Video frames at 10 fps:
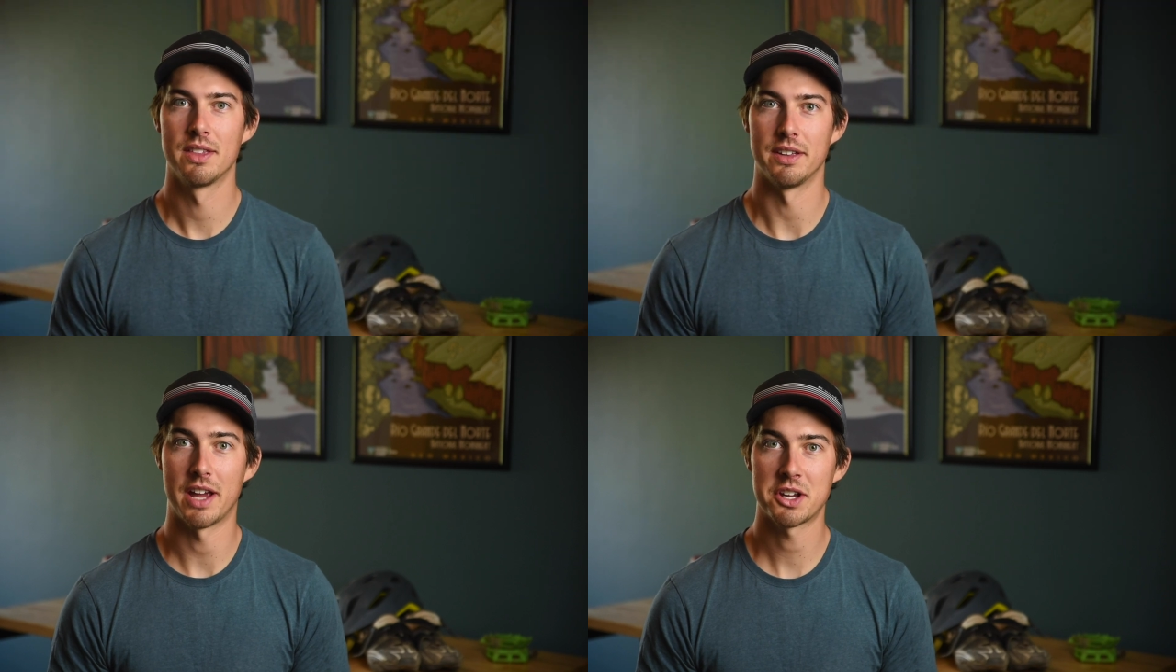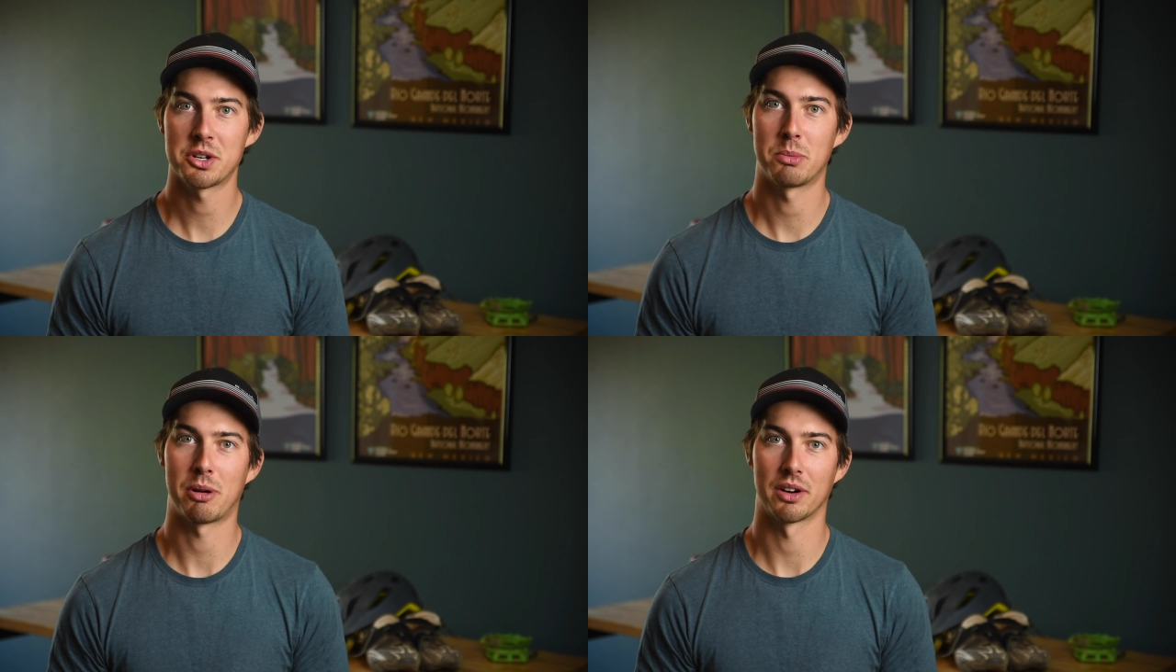The
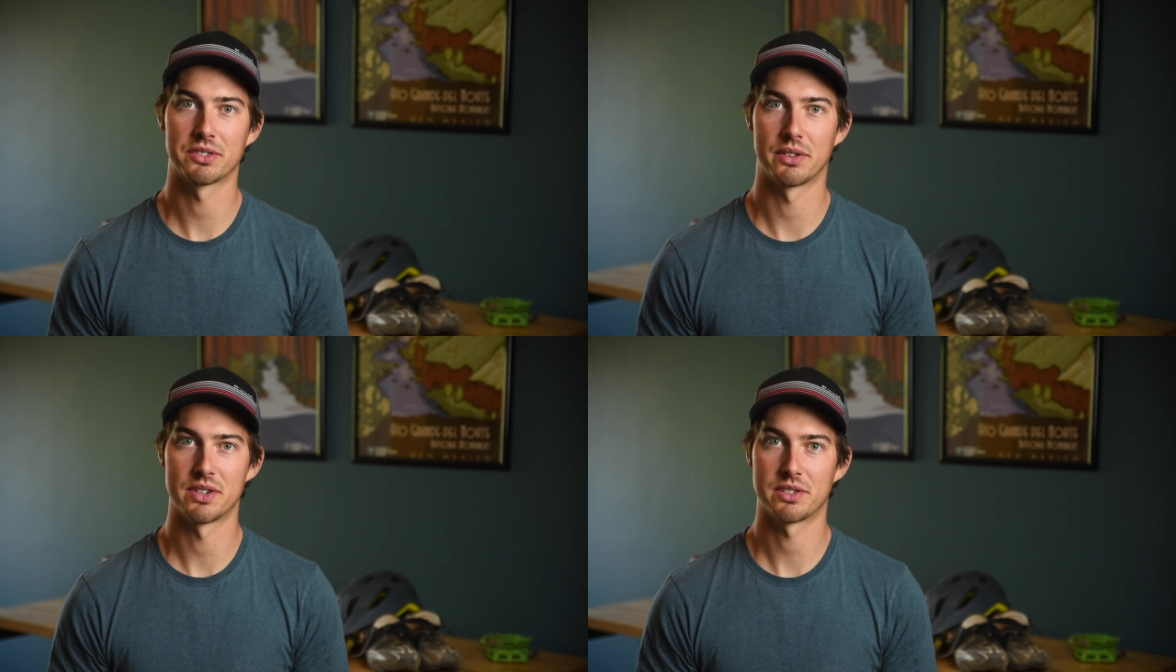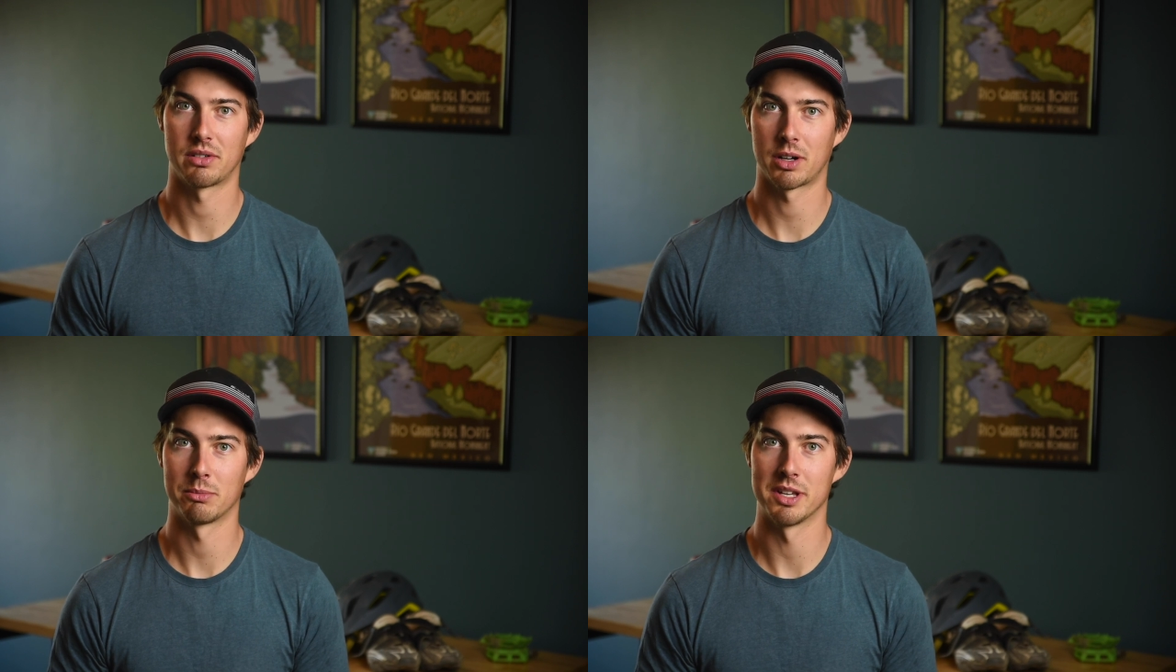National Park
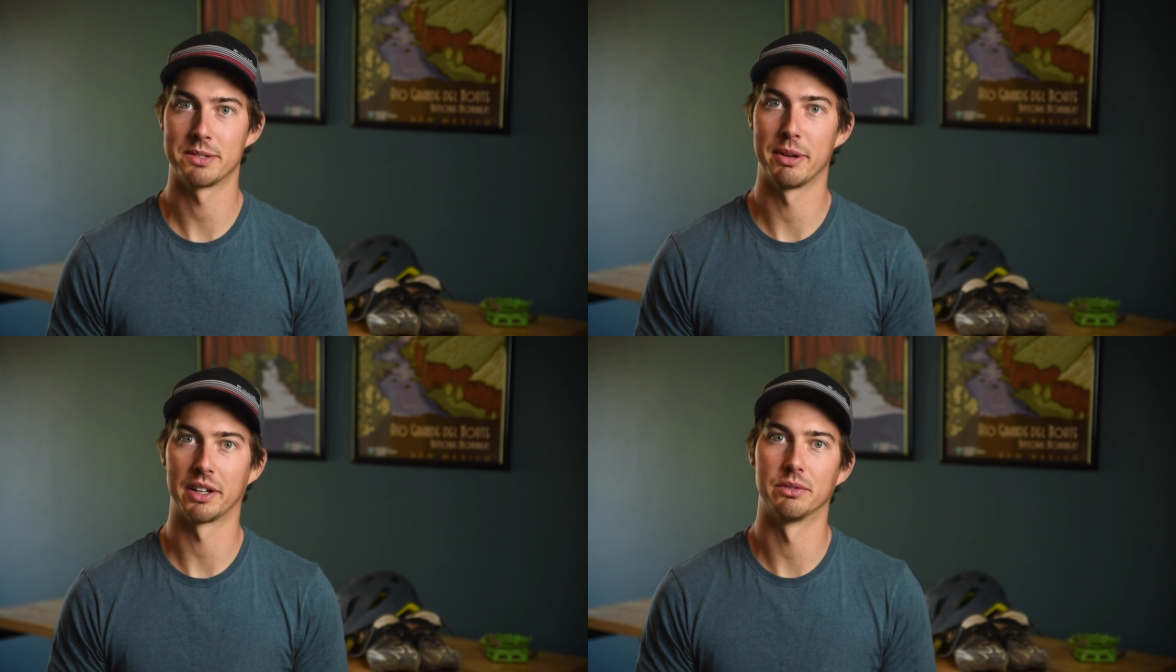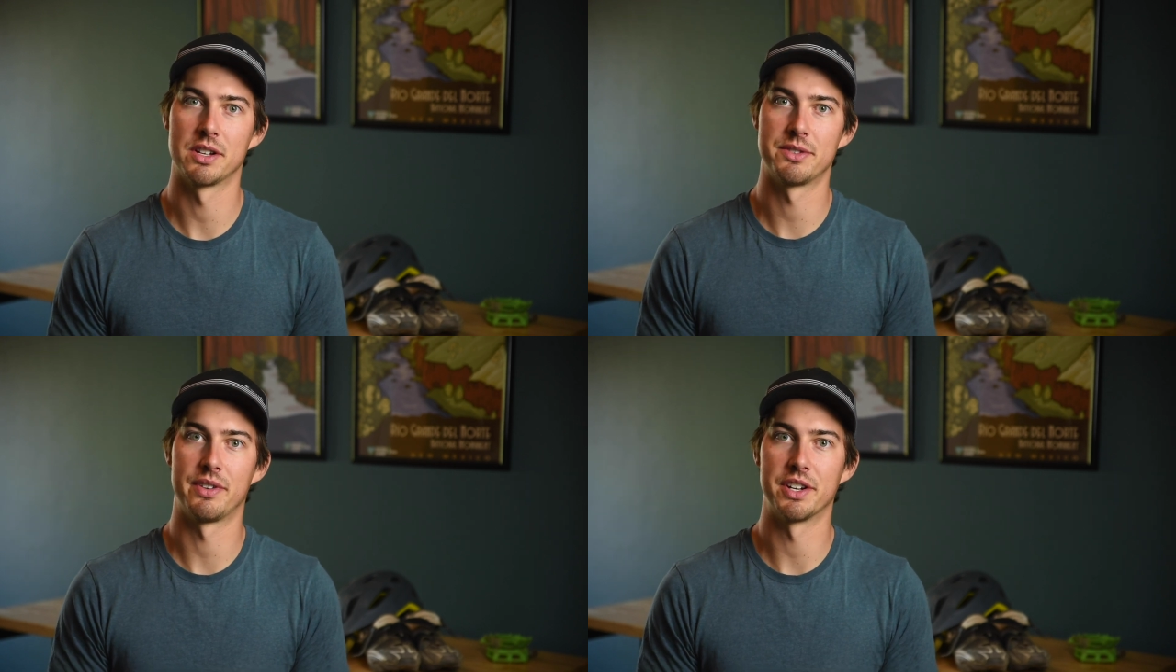Service recommends making
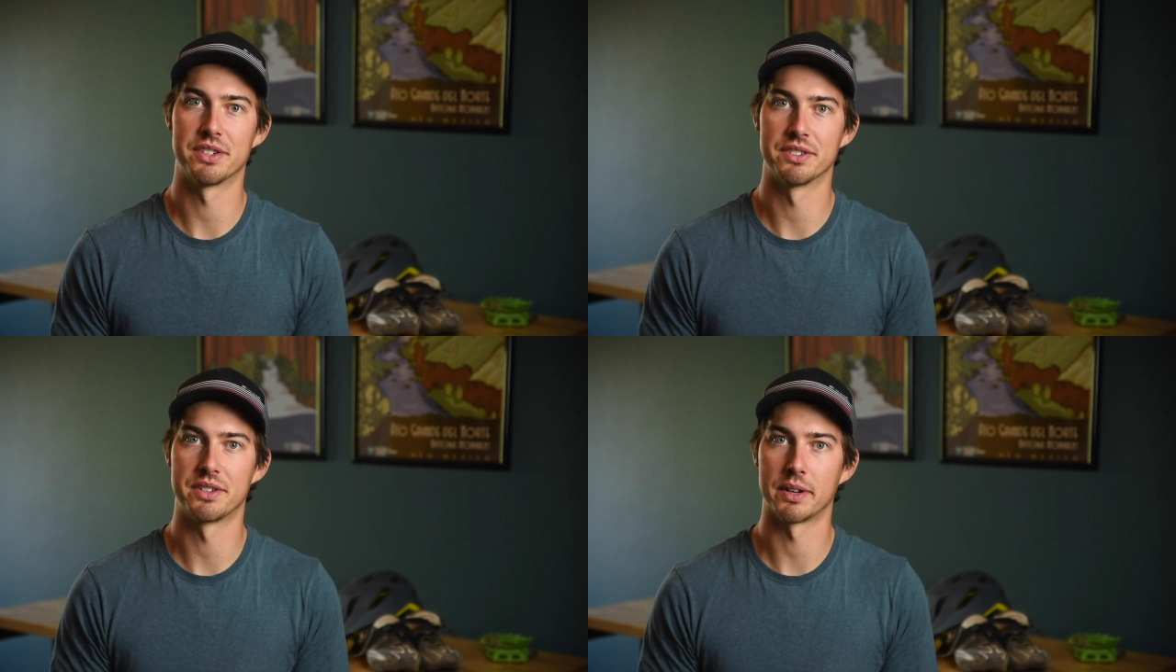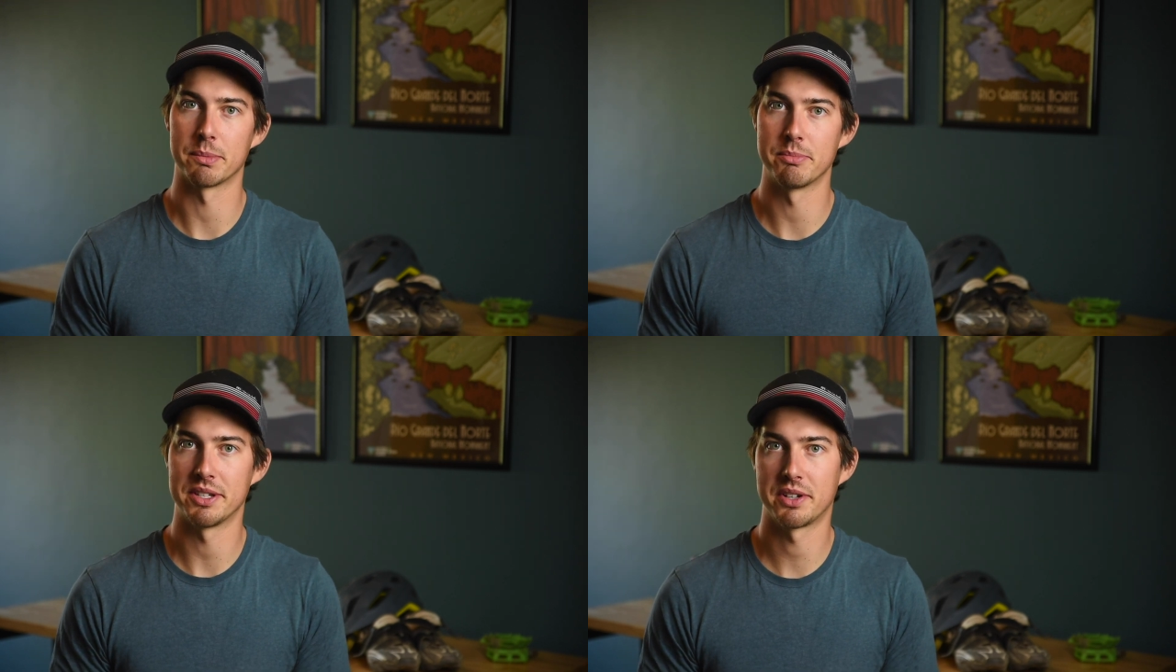reservations
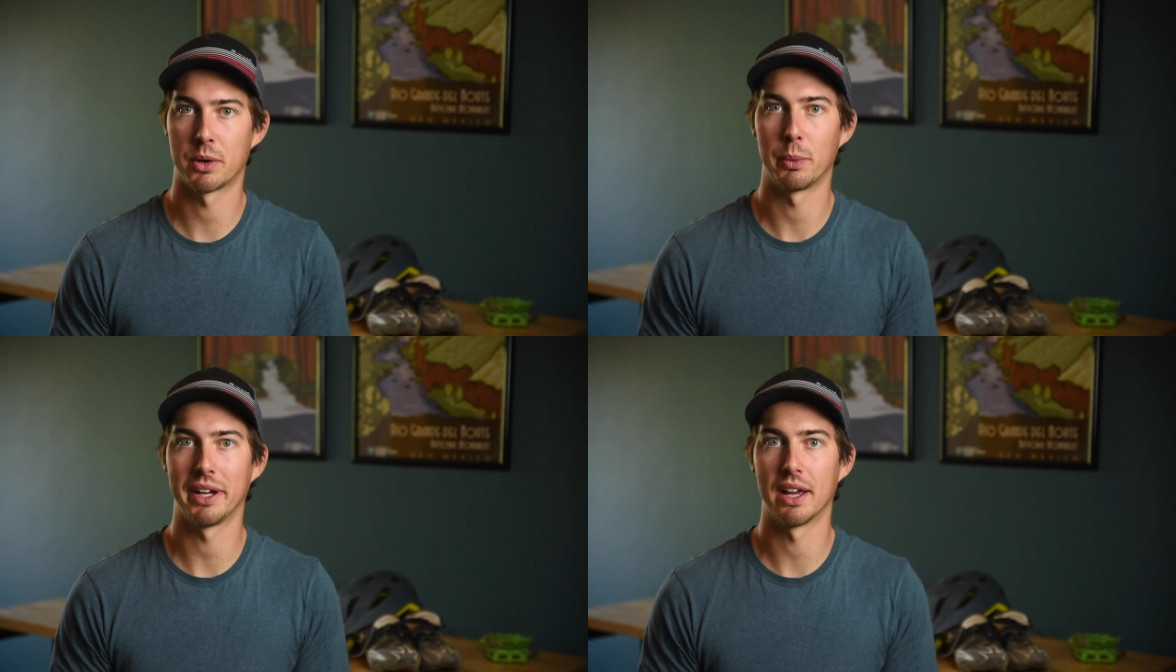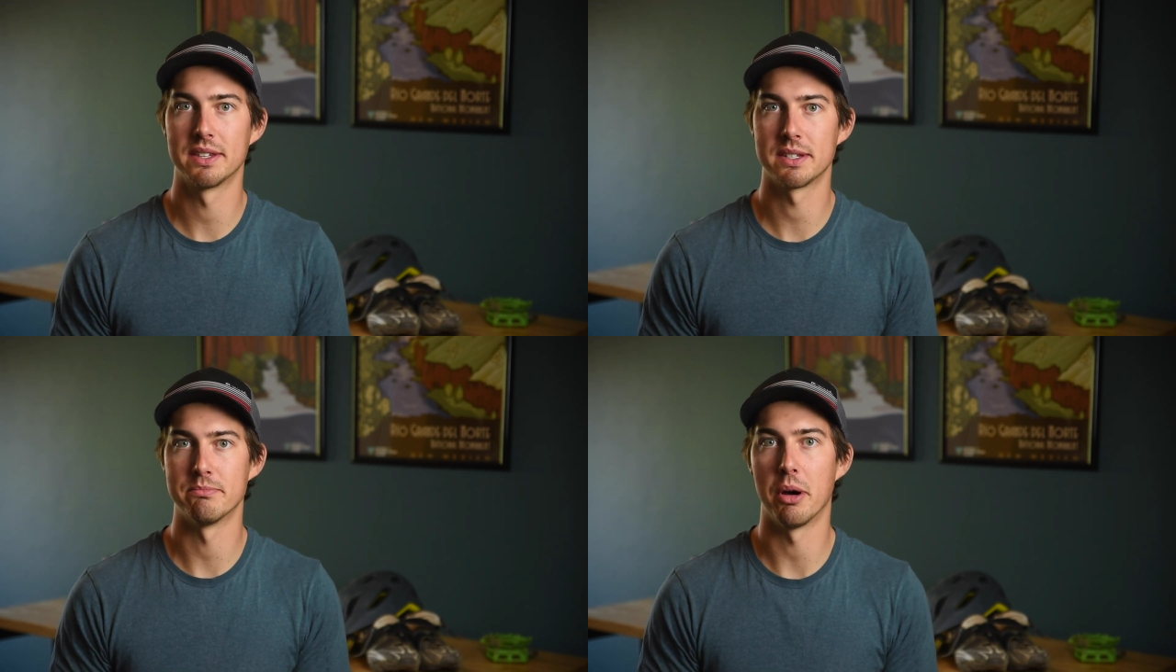during busier
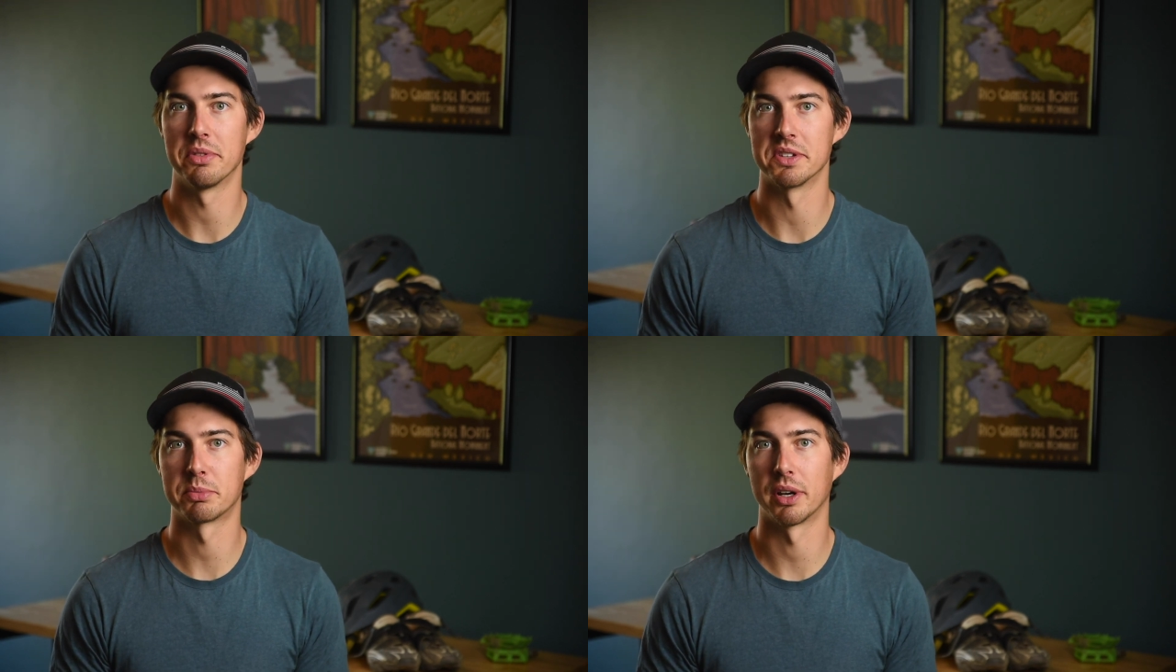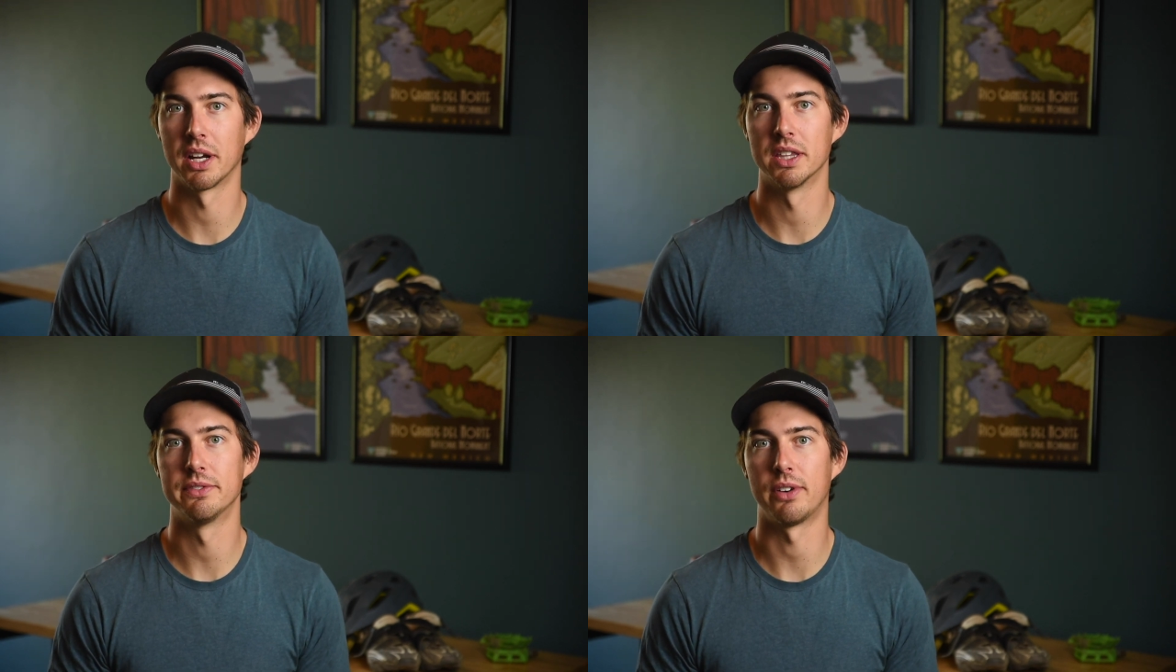weekends in both the
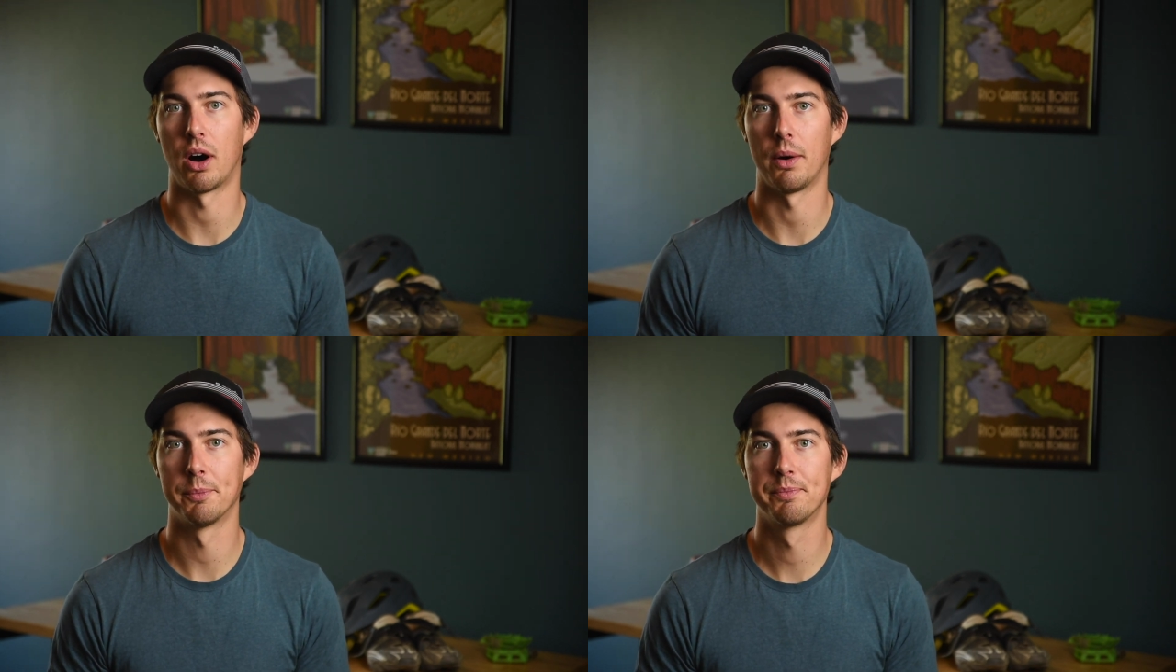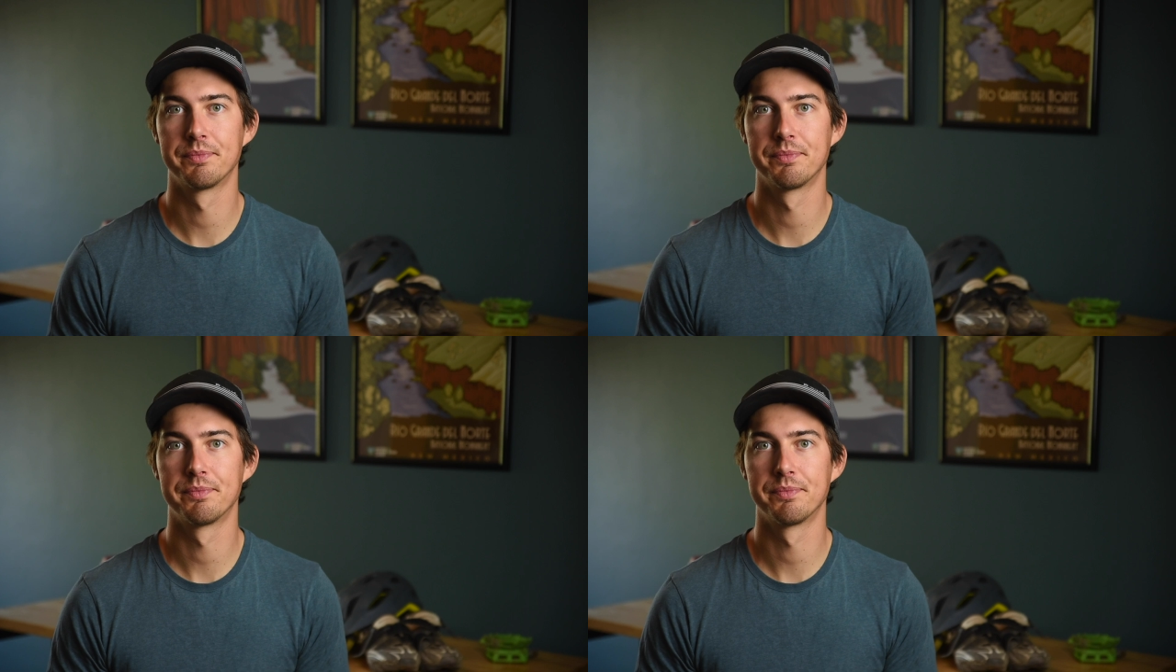spring and the fall.